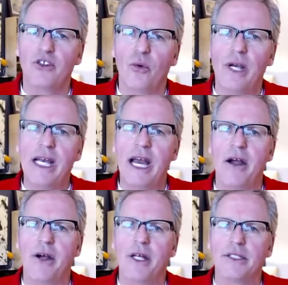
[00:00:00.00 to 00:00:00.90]
3
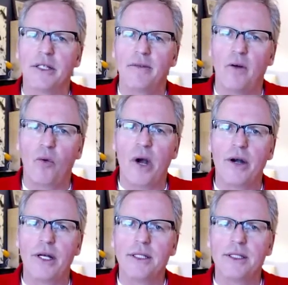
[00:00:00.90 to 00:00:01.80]
areas of
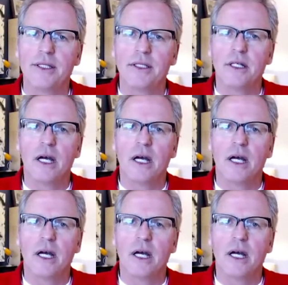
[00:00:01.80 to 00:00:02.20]
awareness,